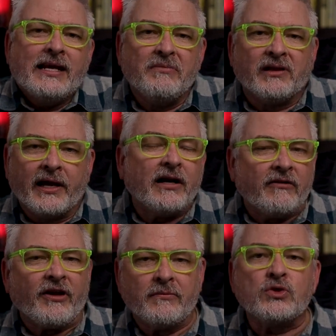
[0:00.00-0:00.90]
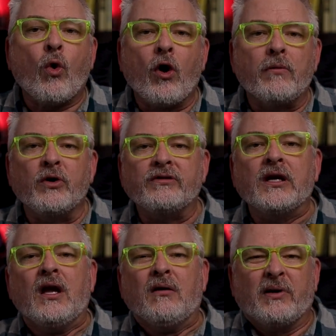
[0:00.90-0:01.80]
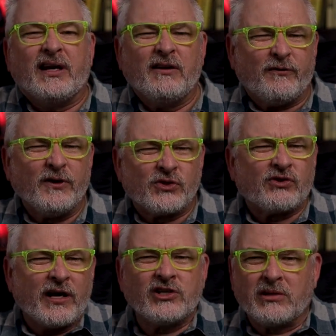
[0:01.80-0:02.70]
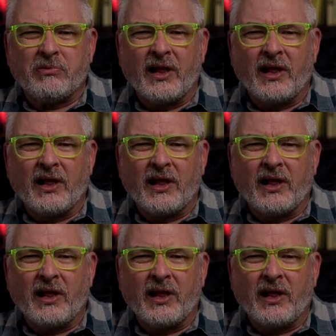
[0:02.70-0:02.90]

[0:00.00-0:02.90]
emulating a famous horror movie, but it feels strangely